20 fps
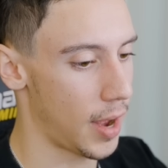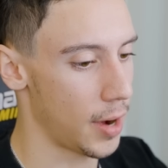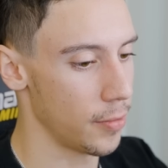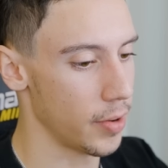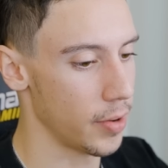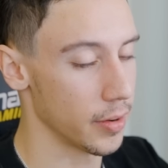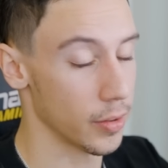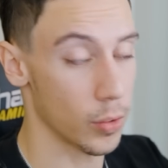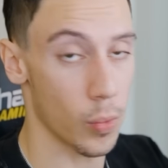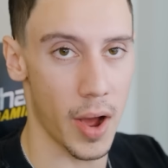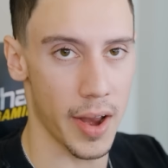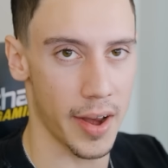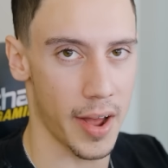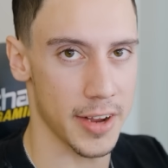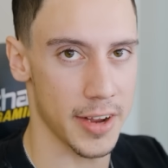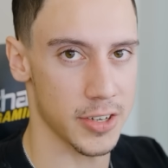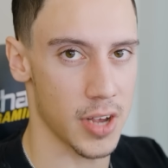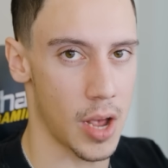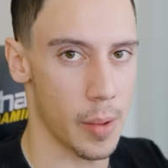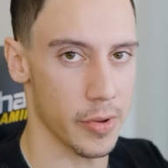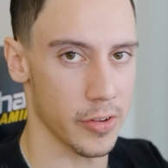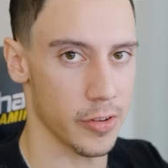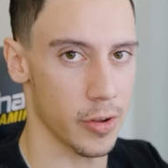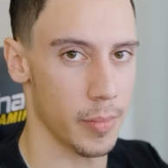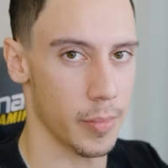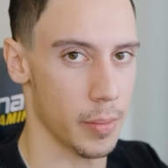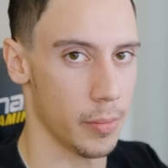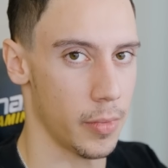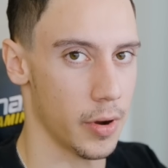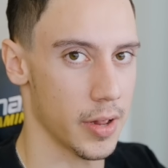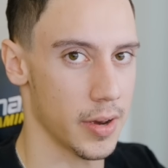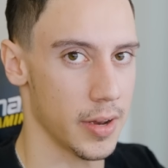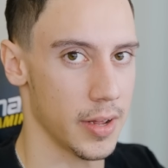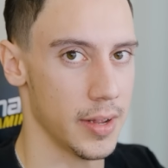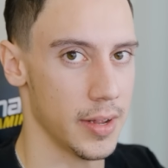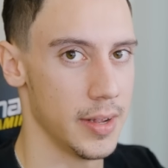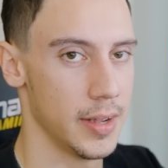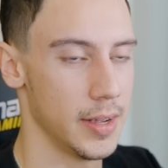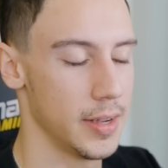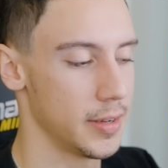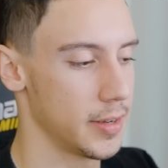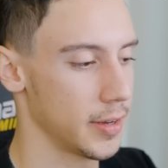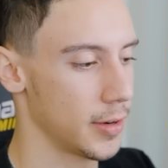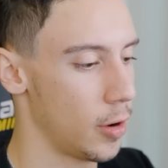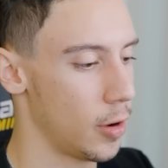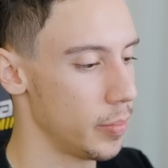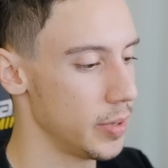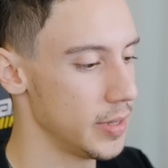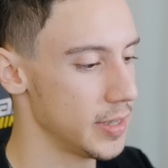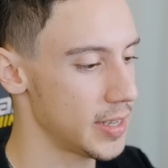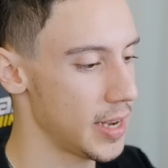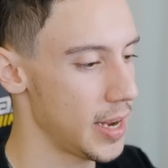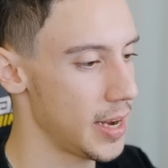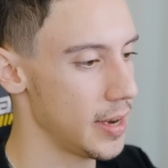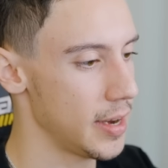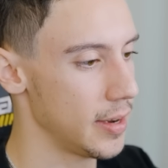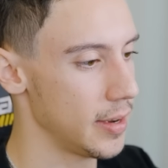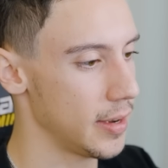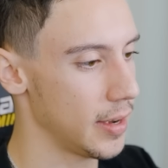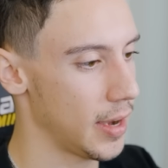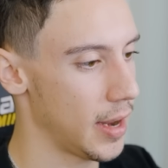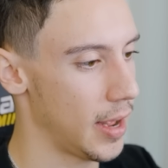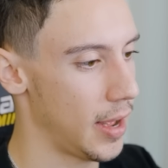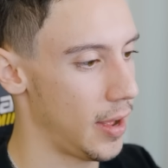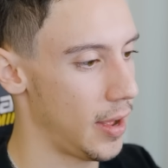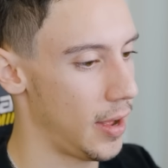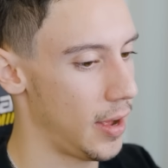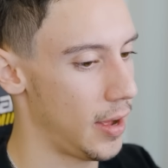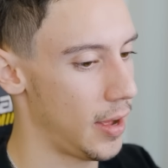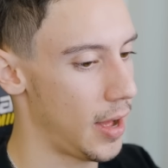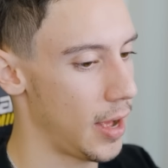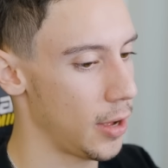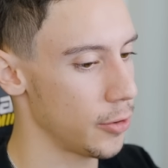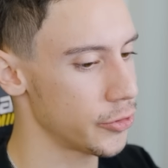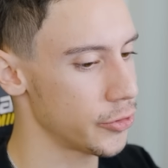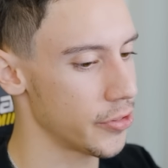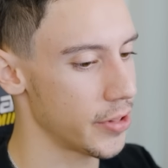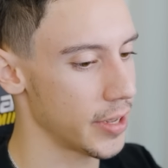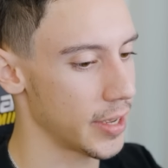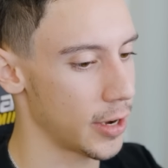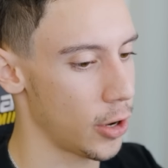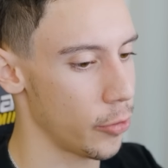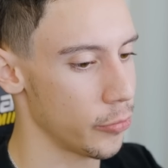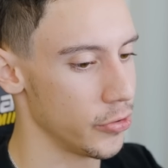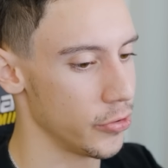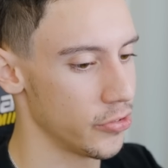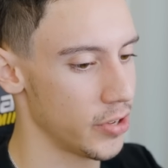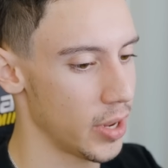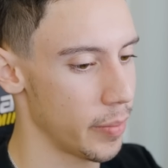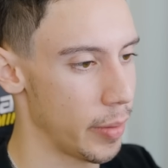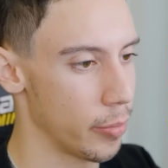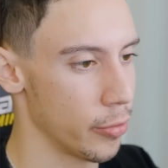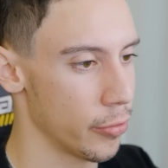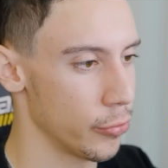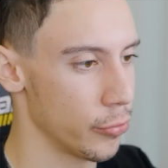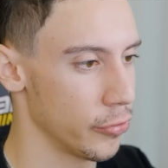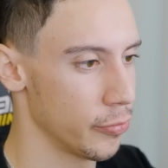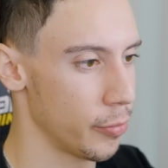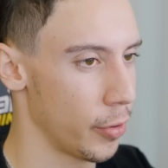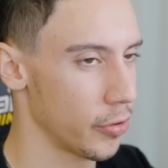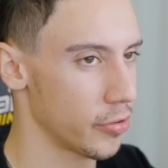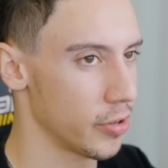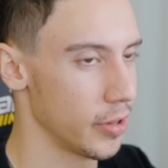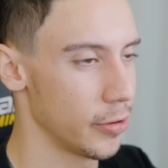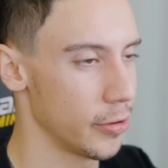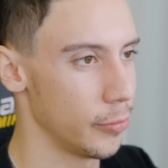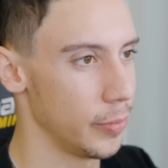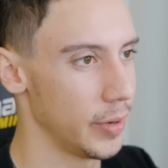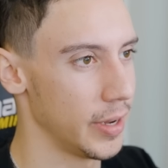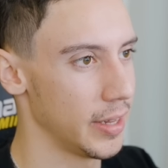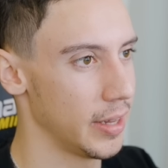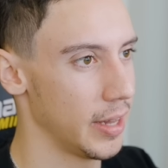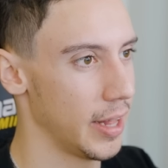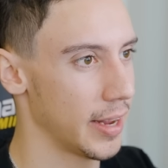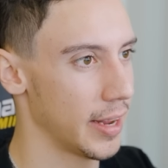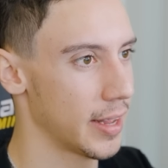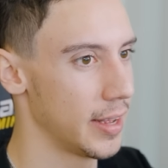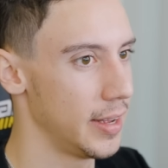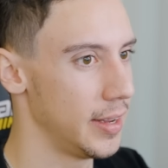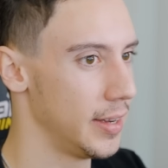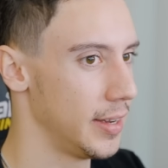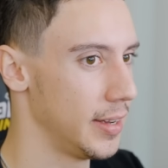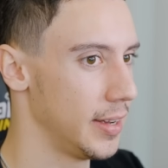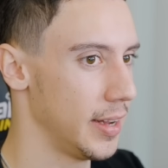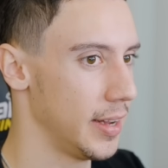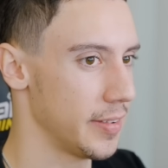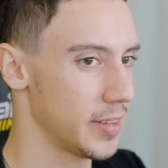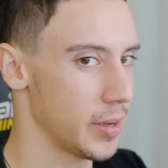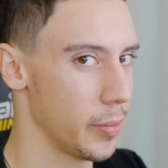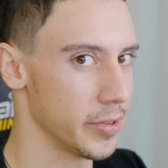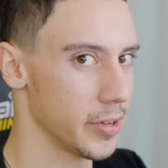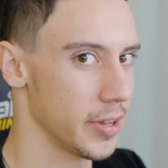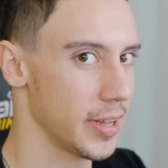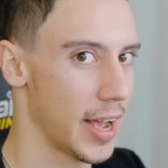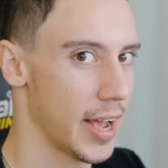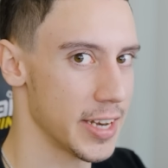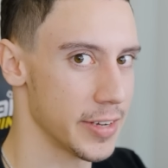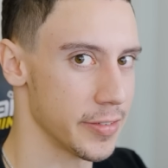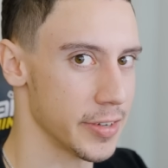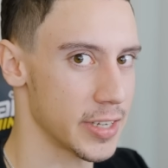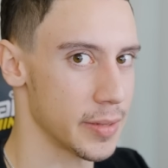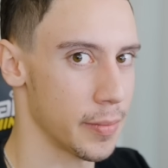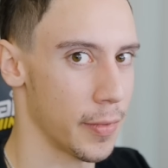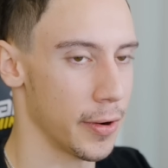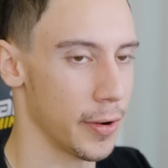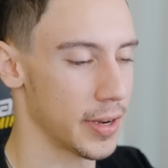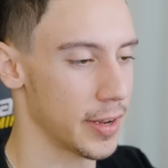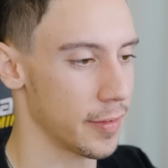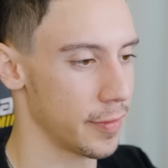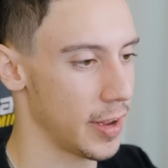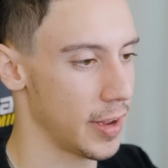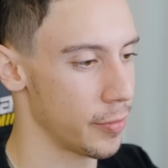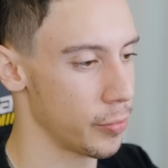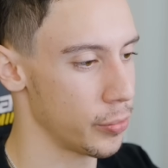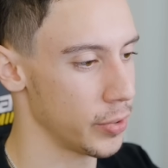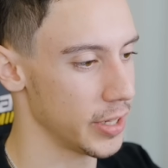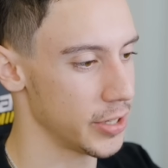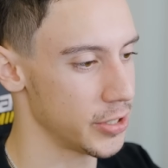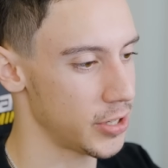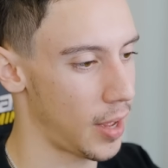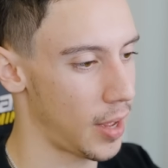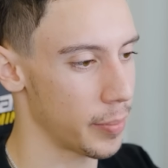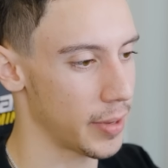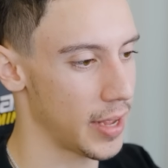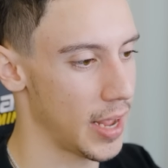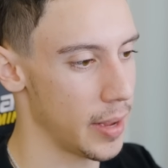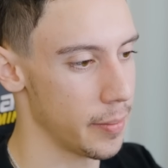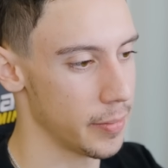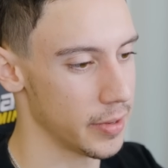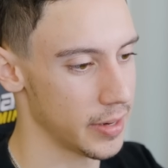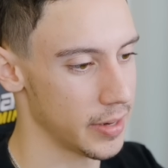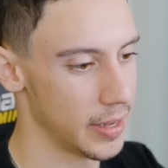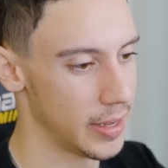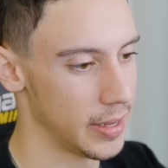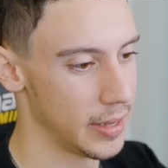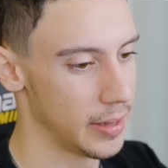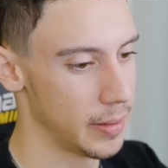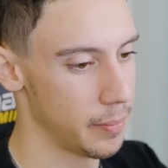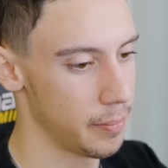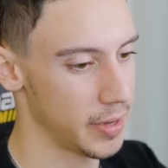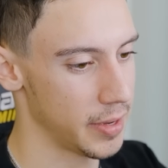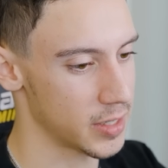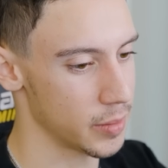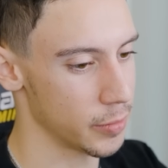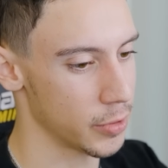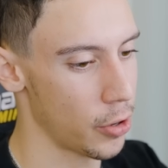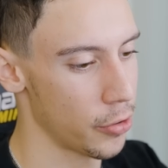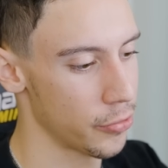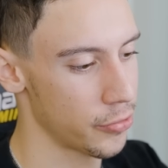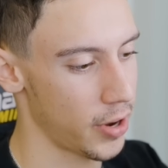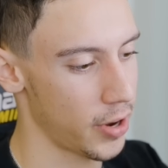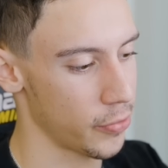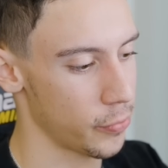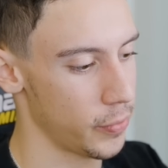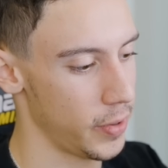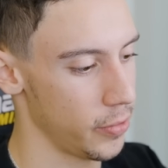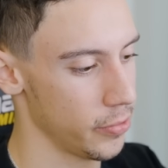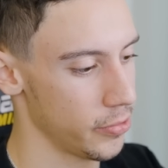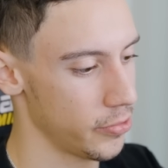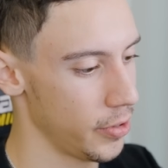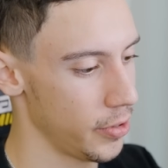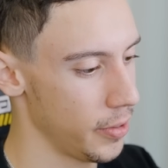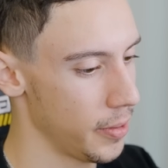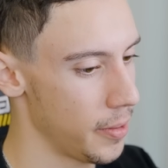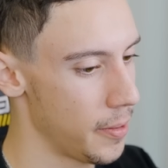I run quite high sharpness on my monitor to compensate, I also think it helps you see people through smokes a little bit. Like if someone's on the edge of a smoke, if you have a really sharp game, it makes them contrast well. So